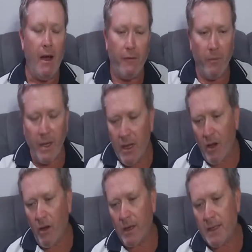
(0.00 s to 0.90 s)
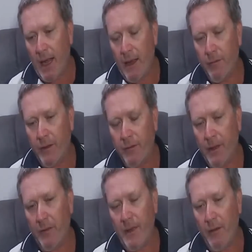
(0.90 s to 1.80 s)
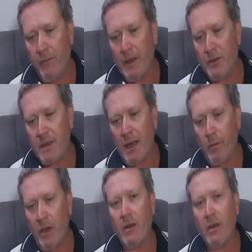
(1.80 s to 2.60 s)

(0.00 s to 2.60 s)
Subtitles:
For me, I'd like to have, if that feature is going to be